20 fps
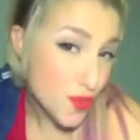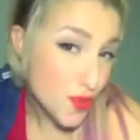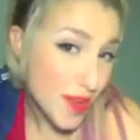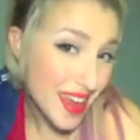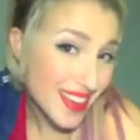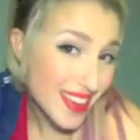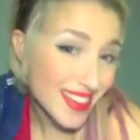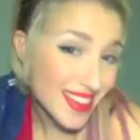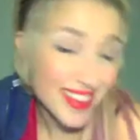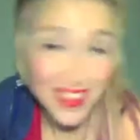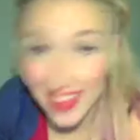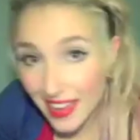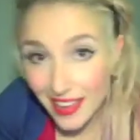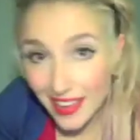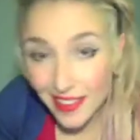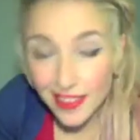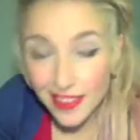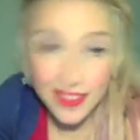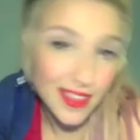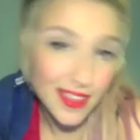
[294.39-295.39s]
You may
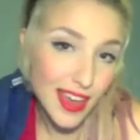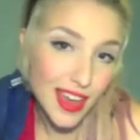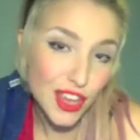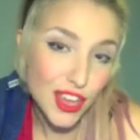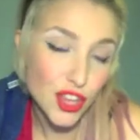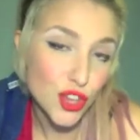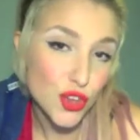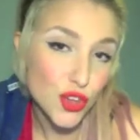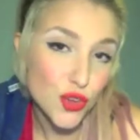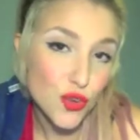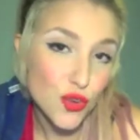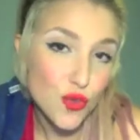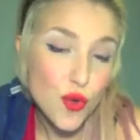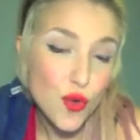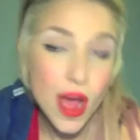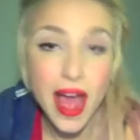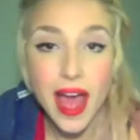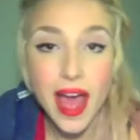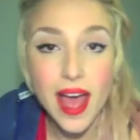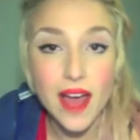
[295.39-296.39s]
think that
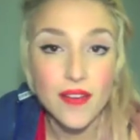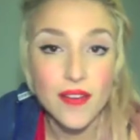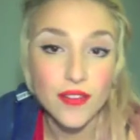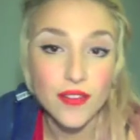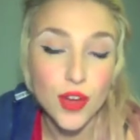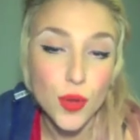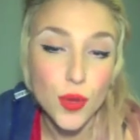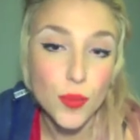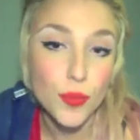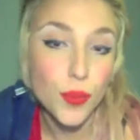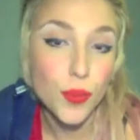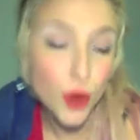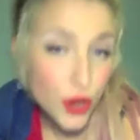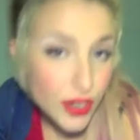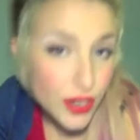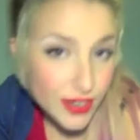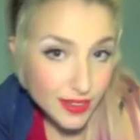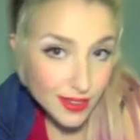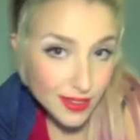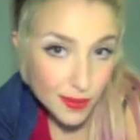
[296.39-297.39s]
you have
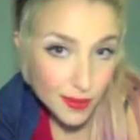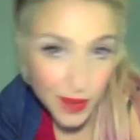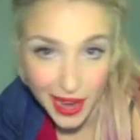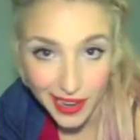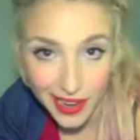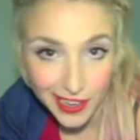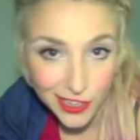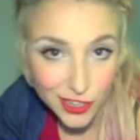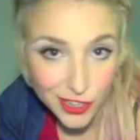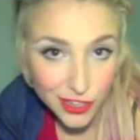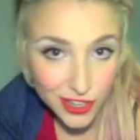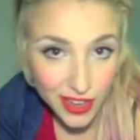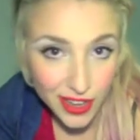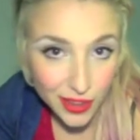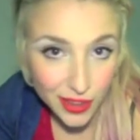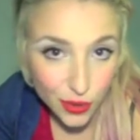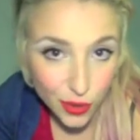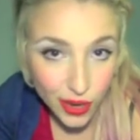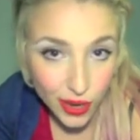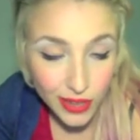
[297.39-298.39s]
put the package
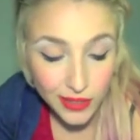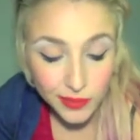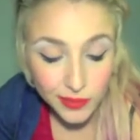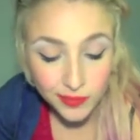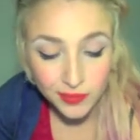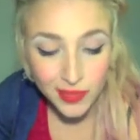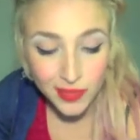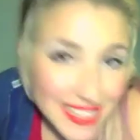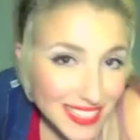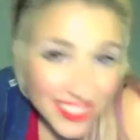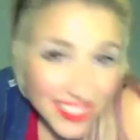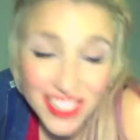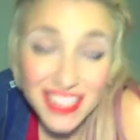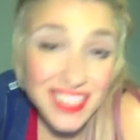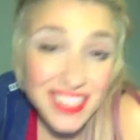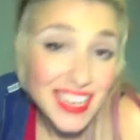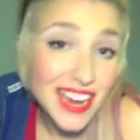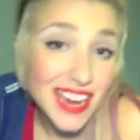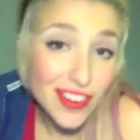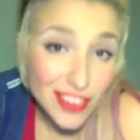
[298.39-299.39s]
together well, that still
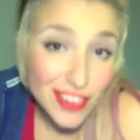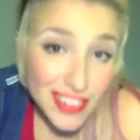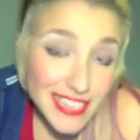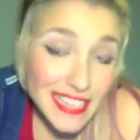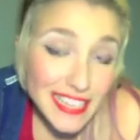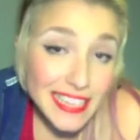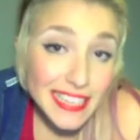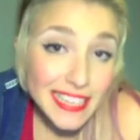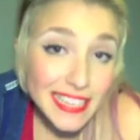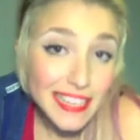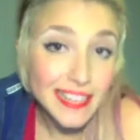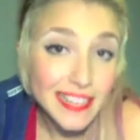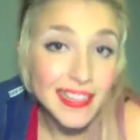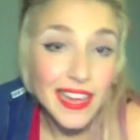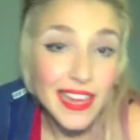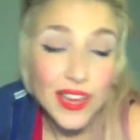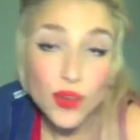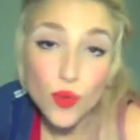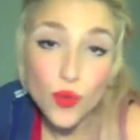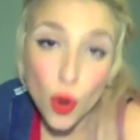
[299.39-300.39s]
doesn't
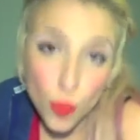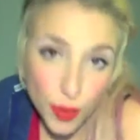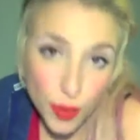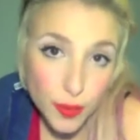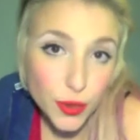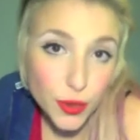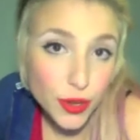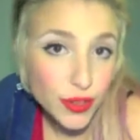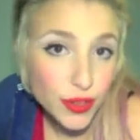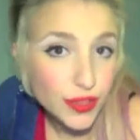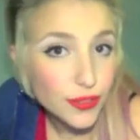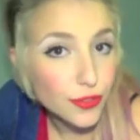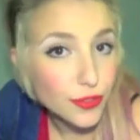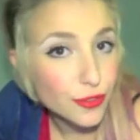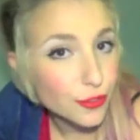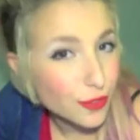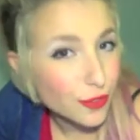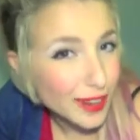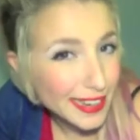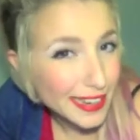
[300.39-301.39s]
guarantee that you won't be put in
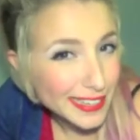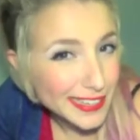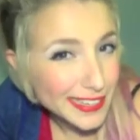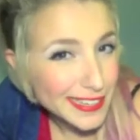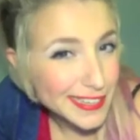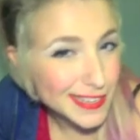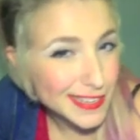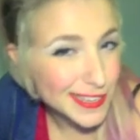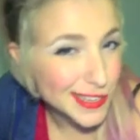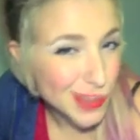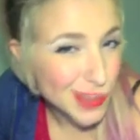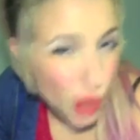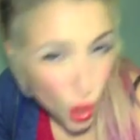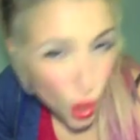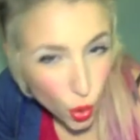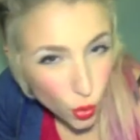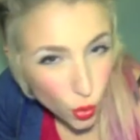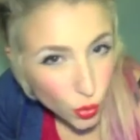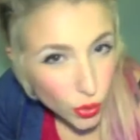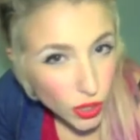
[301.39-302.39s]
the friend
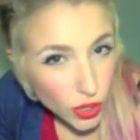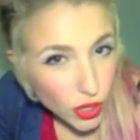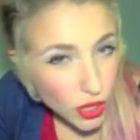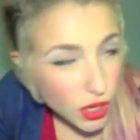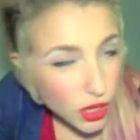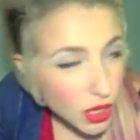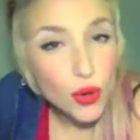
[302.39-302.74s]
zone.